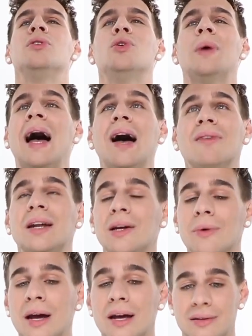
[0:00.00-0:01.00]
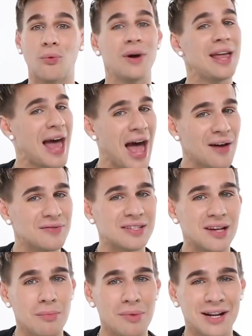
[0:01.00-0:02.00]
you have anyways? We have
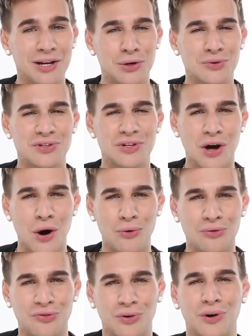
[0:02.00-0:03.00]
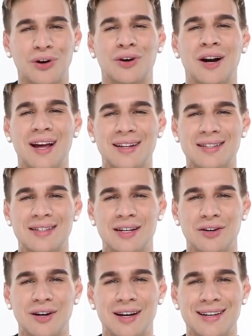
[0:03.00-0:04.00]
somebody who's known for her hit
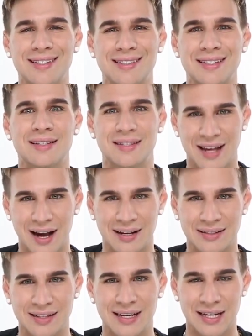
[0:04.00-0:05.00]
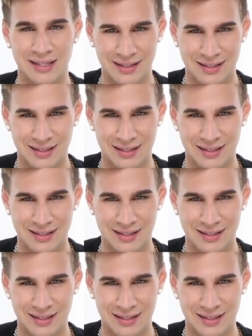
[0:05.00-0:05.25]
series, Sex in the